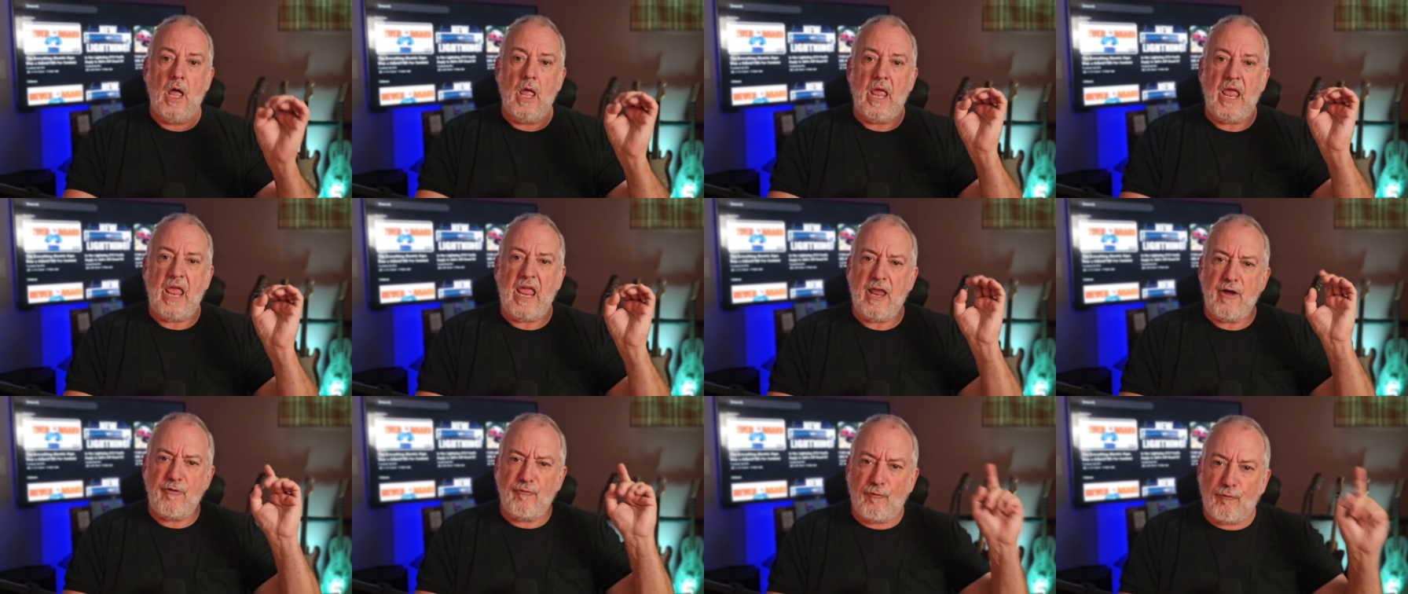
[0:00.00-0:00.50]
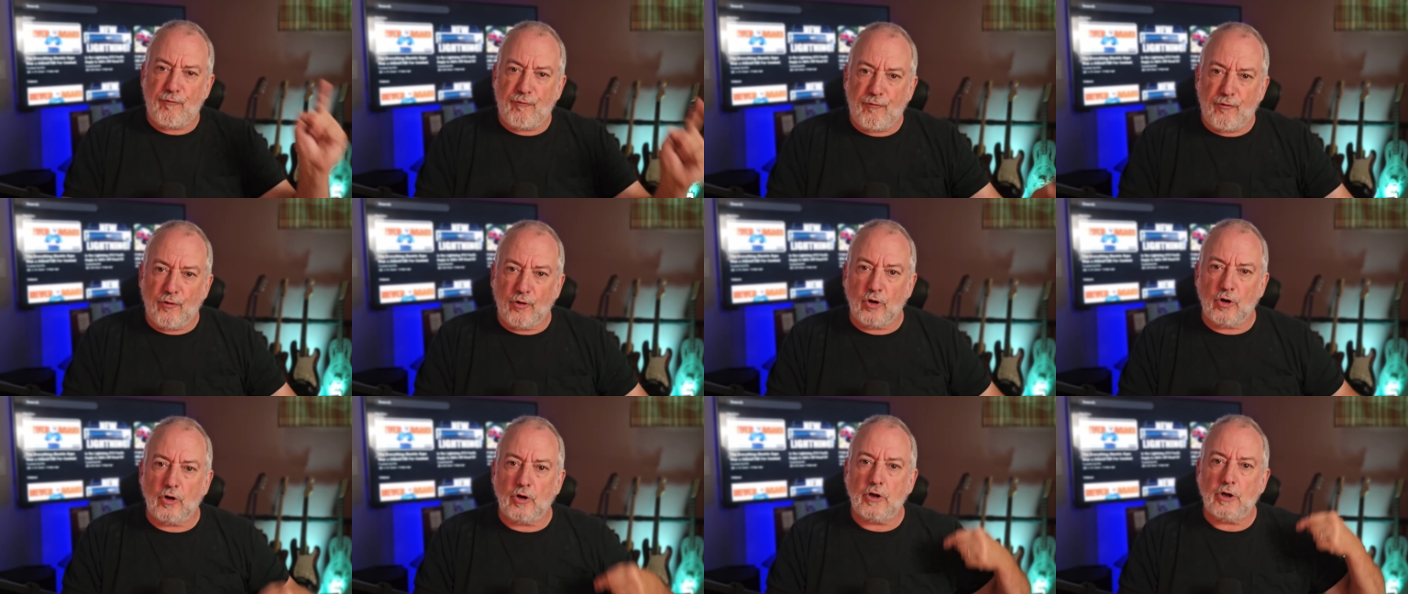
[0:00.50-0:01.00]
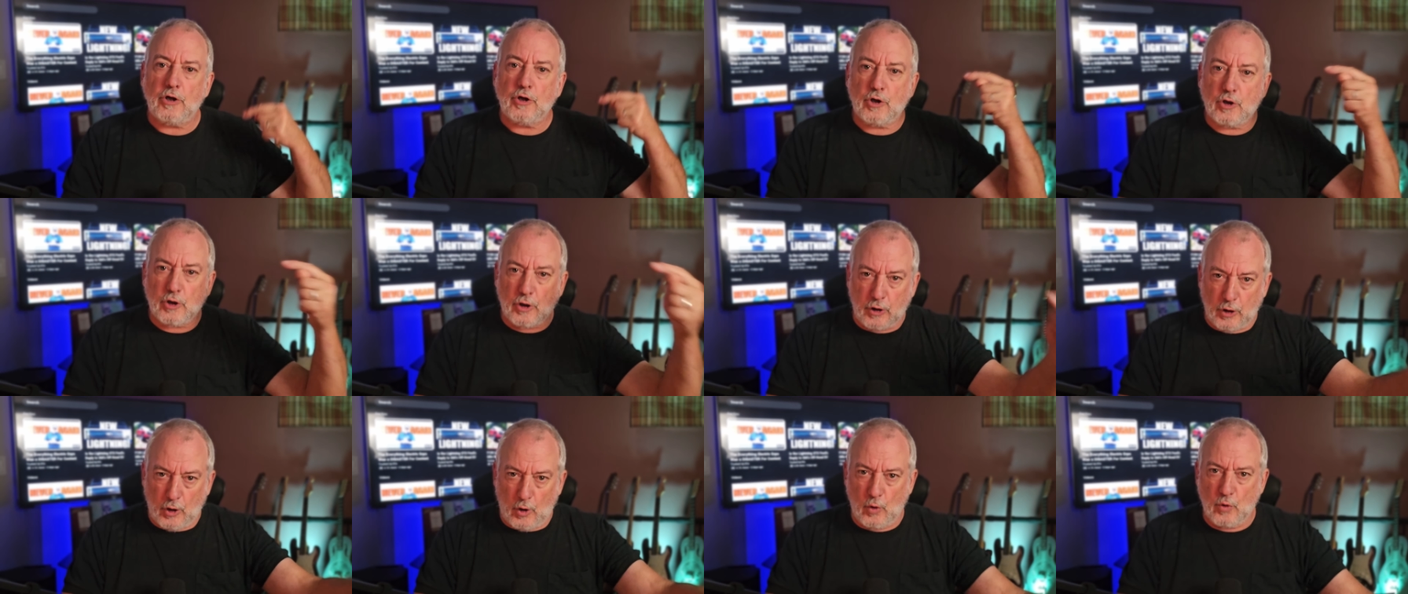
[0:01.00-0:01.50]
a full
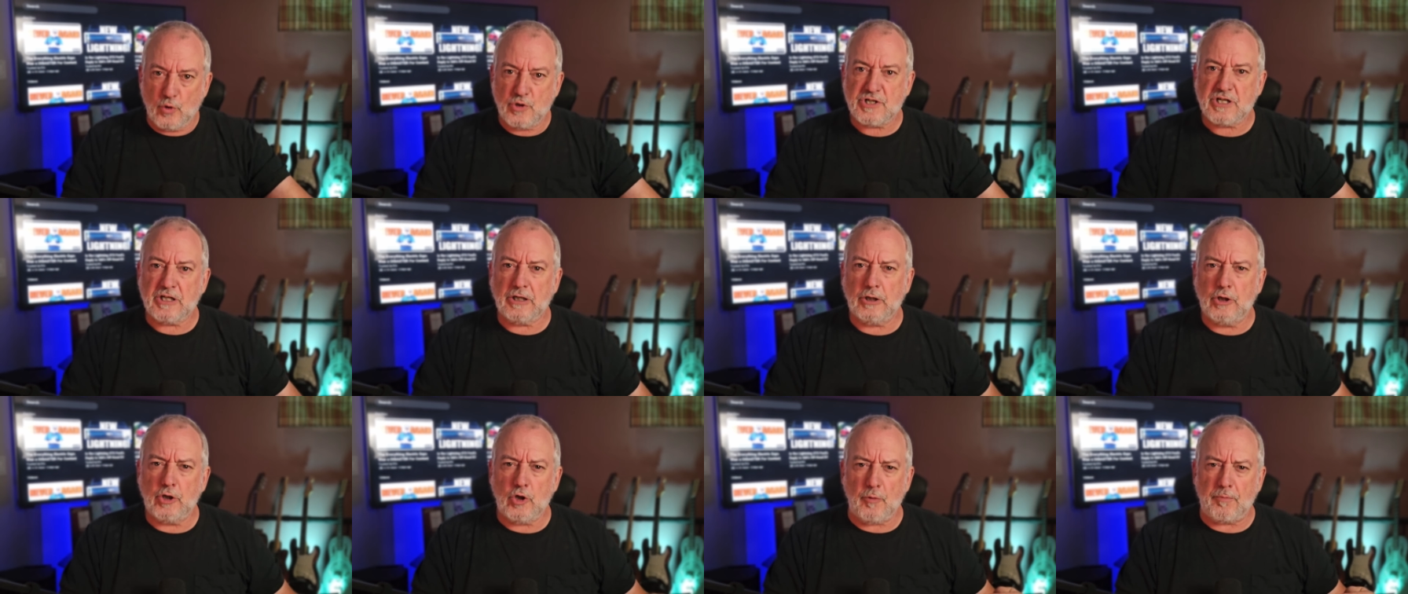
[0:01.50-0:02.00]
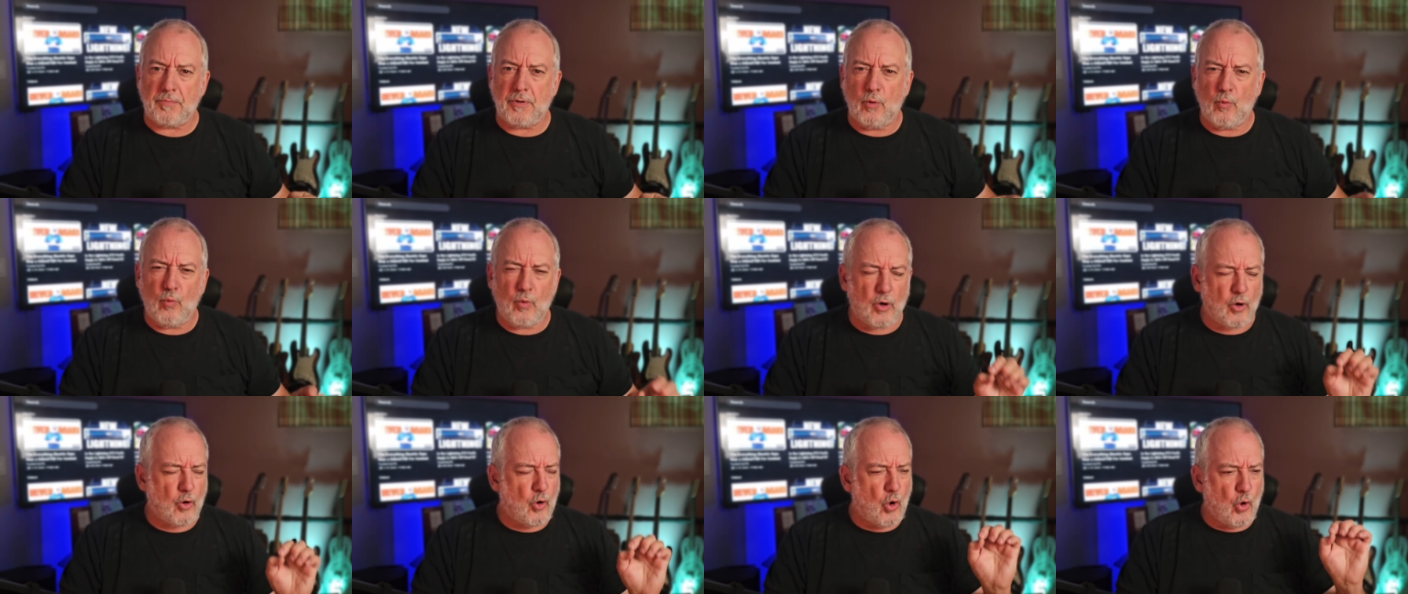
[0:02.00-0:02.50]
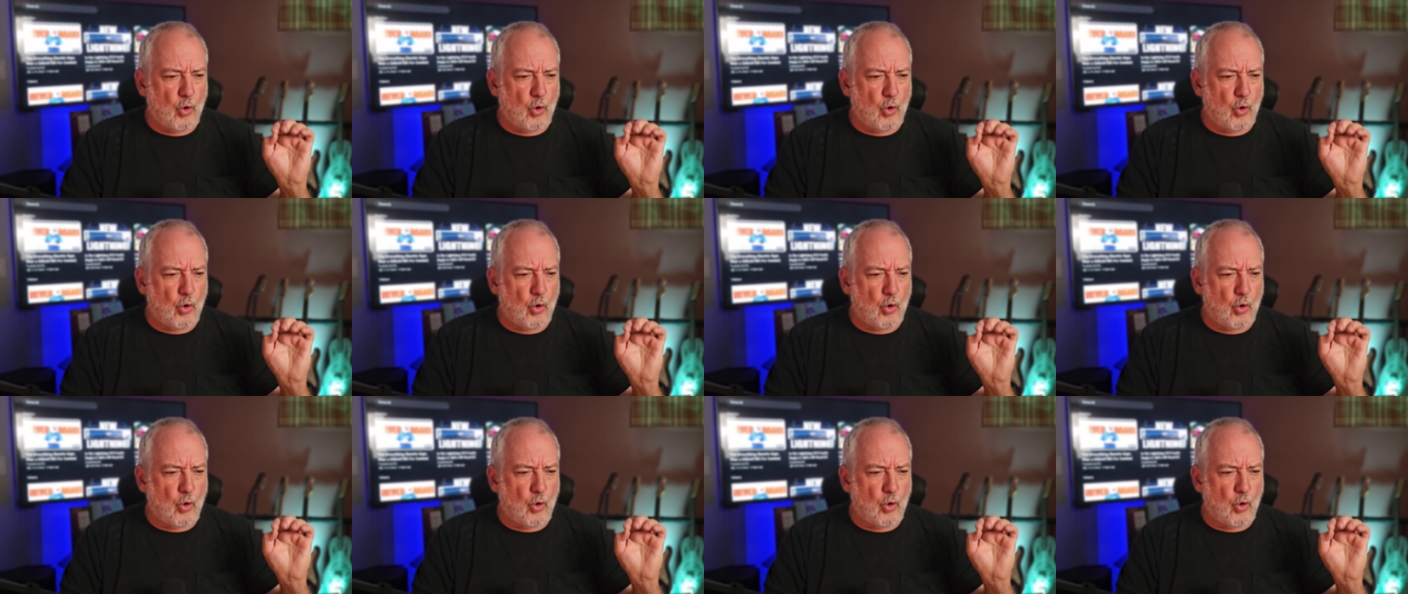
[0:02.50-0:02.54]
closed loop where